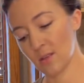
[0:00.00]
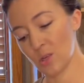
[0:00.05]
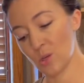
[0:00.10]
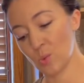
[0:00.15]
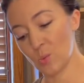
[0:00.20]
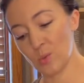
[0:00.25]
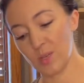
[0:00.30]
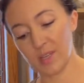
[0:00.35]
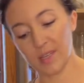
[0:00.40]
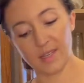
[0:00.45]

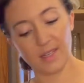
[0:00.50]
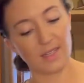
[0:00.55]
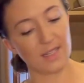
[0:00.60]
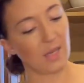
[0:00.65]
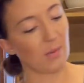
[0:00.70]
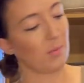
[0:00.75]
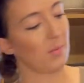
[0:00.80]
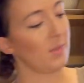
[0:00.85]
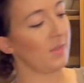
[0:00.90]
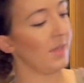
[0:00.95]
we can
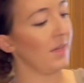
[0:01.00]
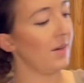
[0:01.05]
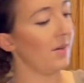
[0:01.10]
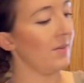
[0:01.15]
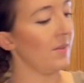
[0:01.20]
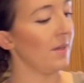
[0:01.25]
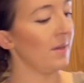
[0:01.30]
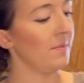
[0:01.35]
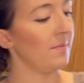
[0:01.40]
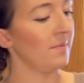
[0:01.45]
double layer
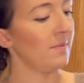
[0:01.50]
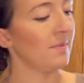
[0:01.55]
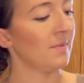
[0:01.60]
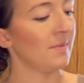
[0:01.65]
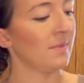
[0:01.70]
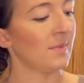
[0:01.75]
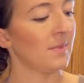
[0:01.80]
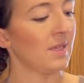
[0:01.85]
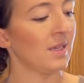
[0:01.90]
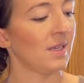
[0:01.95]
them.
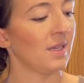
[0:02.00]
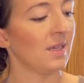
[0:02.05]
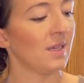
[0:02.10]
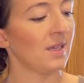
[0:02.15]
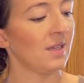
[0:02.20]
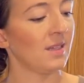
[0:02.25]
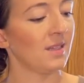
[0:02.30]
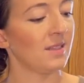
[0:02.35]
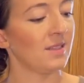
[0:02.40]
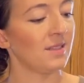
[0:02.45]

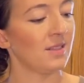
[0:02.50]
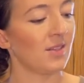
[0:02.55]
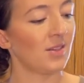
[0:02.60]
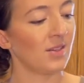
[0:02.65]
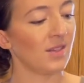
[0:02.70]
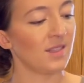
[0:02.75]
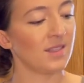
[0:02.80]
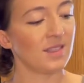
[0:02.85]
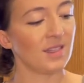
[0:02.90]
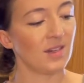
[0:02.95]
As long
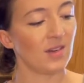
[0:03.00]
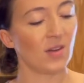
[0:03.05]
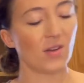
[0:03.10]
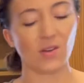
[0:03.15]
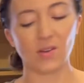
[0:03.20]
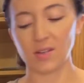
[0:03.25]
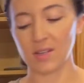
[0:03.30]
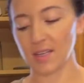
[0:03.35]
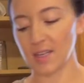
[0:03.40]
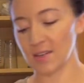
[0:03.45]
as they're
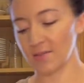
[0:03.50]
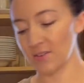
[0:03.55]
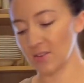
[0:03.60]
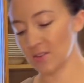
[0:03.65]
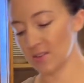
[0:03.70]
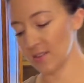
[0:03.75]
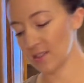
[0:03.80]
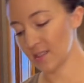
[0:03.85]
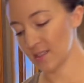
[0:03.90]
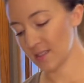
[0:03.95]
all
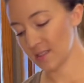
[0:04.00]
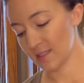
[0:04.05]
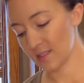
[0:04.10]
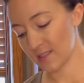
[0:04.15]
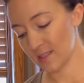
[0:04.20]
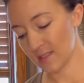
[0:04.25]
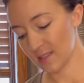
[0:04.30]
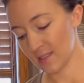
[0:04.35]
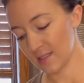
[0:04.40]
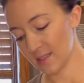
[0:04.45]
covered
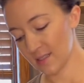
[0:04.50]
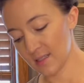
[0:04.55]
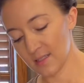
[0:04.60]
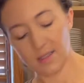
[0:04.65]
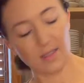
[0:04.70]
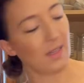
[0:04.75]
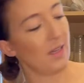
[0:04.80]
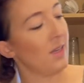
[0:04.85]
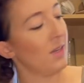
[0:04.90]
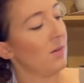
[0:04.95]

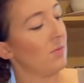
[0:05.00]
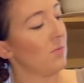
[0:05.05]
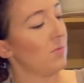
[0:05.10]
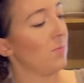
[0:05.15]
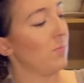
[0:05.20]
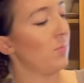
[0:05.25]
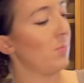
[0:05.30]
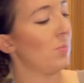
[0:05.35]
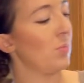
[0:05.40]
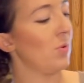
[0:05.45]
in
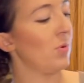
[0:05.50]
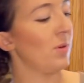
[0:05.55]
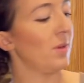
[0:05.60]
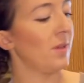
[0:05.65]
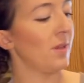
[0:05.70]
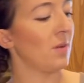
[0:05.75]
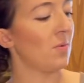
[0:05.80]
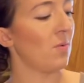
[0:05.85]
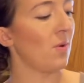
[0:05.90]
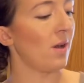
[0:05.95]

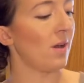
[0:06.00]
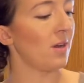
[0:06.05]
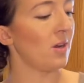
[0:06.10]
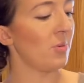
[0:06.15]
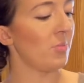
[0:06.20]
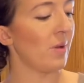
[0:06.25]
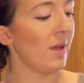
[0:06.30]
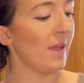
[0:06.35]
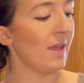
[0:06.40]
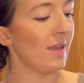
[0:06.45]
boiling water
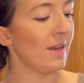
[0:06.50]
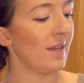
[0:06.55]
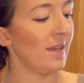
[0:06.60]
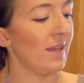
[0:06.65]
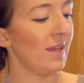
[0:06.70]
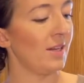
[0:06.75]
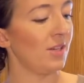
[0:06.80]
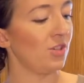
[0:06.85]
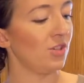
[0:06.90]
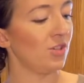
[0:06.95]
by an
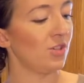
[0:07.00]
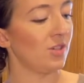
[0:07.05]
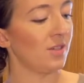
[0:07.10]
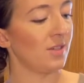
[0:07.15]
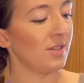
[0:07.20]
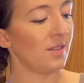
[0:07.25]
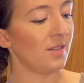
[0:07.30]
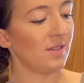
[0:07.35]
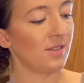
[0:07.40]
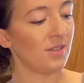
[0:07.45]
inch,
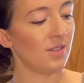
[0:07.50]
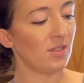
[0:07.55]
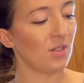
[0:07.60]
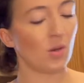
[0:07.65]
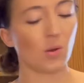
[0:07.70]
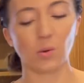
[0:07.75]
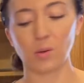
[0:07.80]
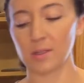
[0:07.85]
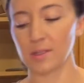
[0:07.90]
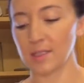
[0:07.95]
it's
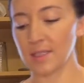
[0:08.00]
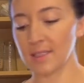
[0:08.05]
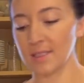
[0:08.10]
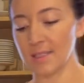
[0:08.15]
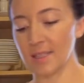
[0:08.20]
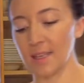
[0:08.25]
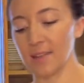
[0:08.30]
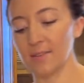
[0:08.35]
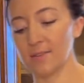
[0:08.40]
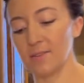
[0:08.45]
totally
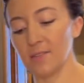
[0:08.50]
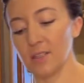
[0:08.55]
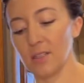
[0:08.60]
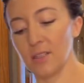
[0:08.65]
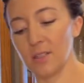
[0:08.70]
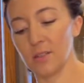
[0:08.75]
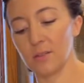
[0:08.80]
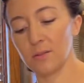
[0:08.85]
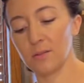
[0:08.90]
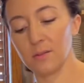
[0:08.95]
safe to
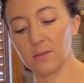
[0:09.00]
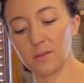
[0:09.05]
do.